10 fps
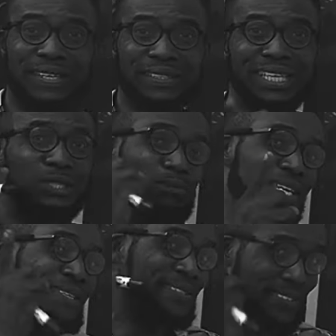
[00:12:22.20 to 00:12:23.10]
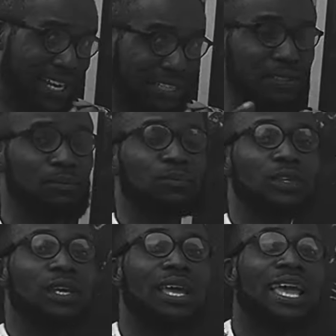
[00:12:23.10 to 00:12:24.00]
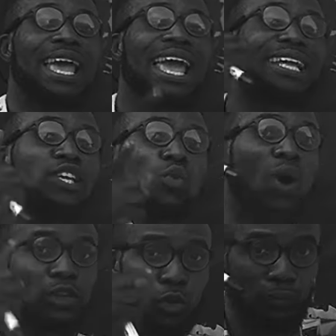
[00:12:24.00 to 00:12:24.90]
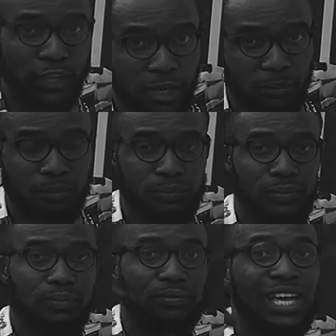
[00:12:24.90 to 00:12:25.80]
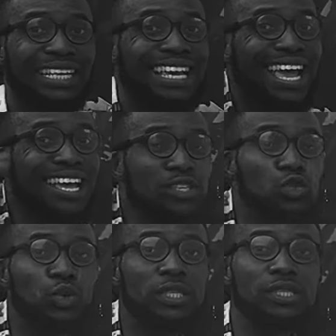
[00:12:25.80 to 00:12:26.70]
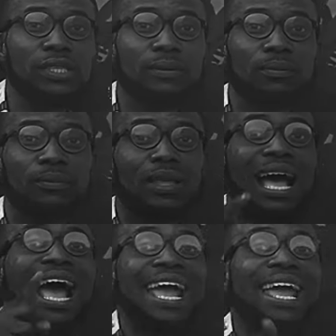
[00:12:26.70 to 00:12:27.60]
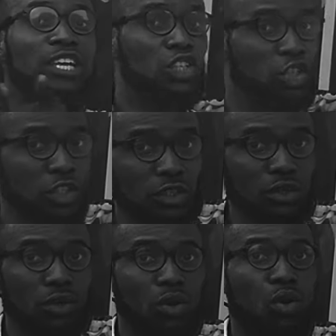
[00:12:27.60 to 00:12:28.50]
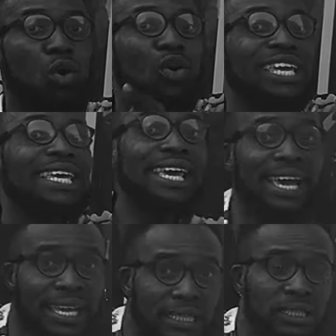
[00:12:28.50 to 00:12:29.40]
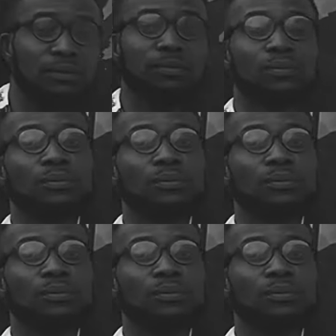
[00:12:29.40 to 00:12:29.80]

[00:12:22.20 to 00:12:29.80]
said, it means that any one of them that ends with ing or en,